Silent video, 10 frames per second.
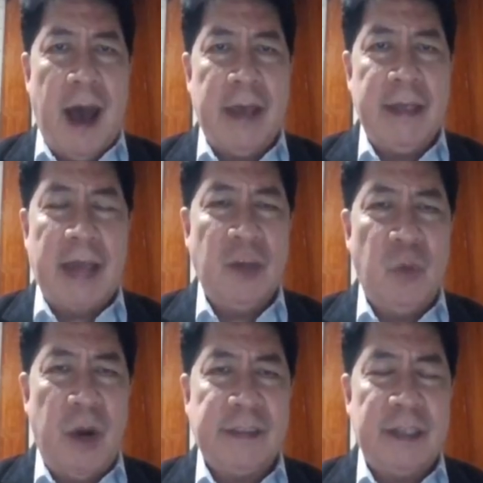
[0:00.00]
In other
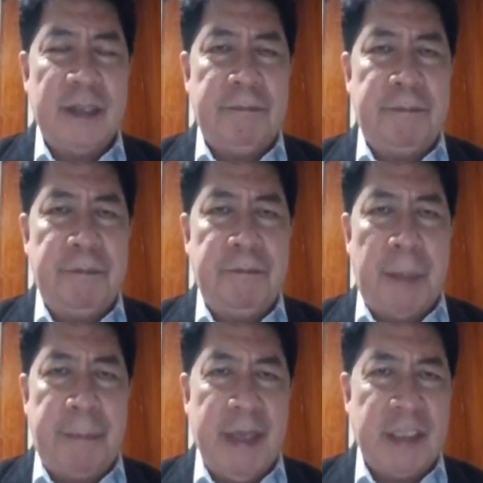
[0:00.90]
words, the
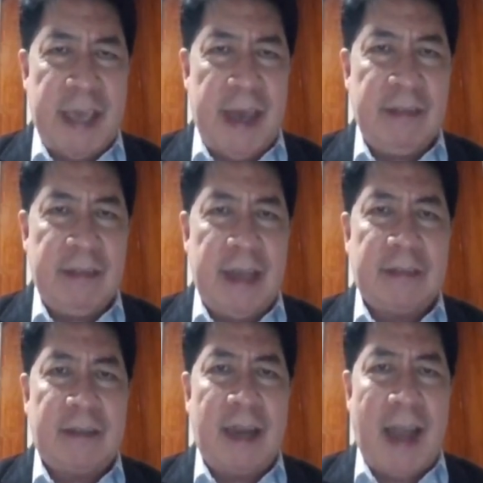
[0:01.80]
patient cannot
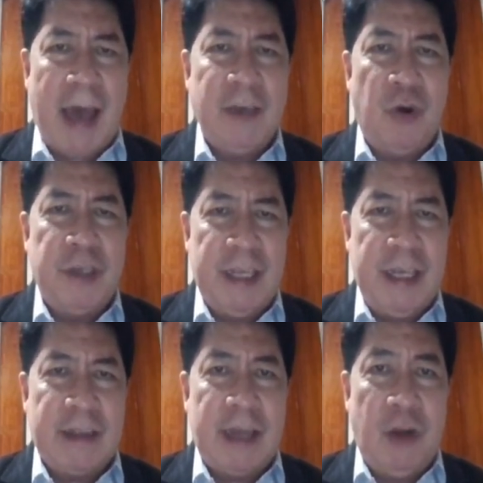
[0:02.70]
rely on
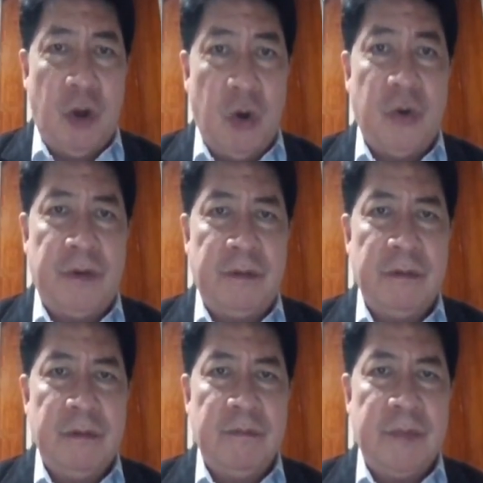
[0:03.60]
it alone.
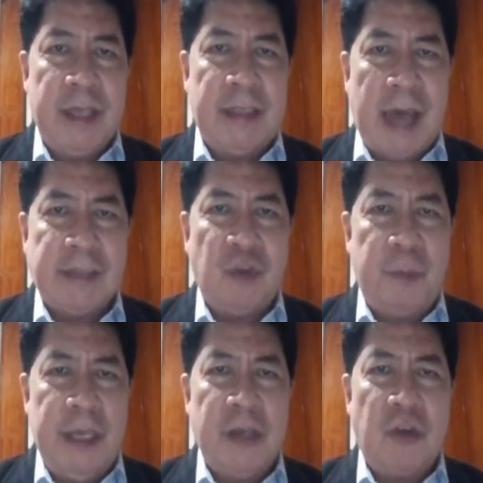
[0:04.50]
It has to
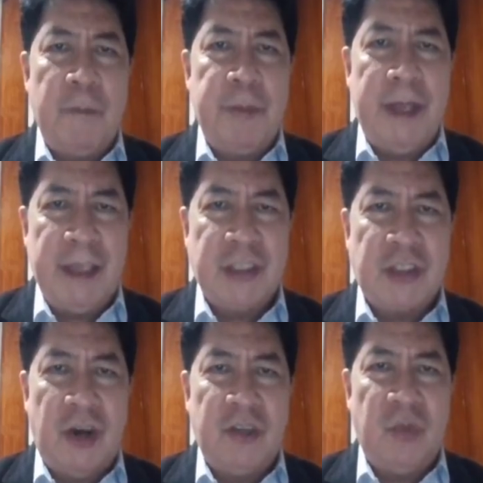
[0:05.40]
be in combination